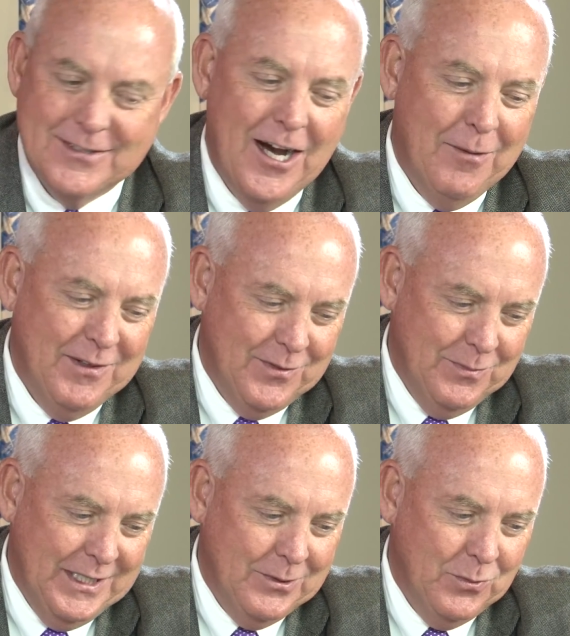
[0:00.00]
Tommy, for
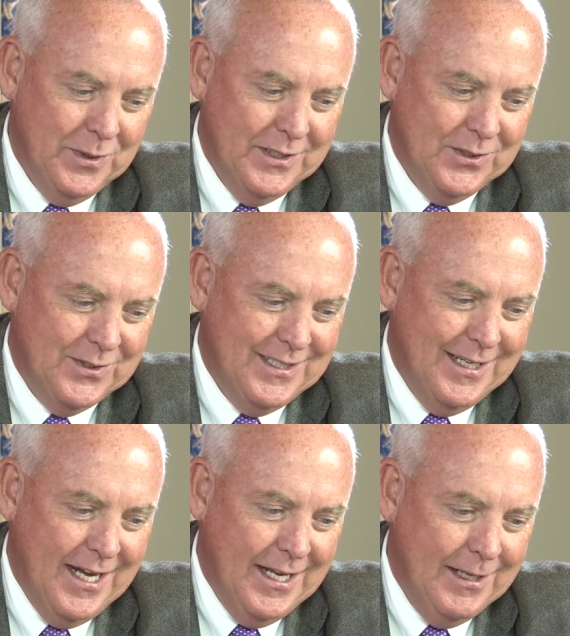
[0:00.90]
being with us
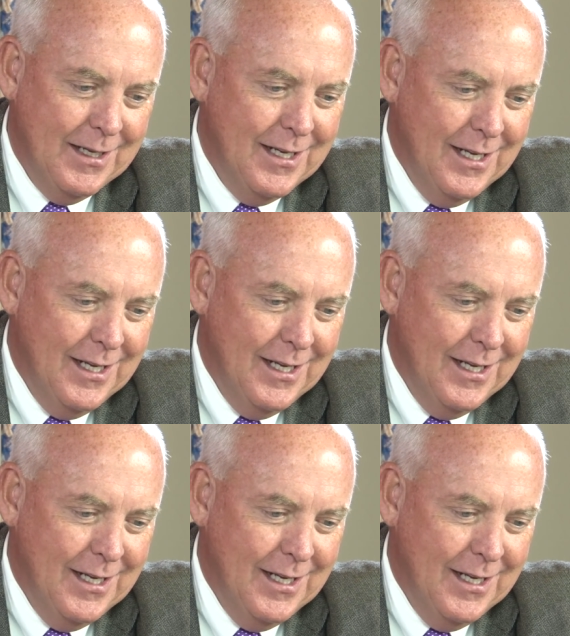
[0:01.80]
today.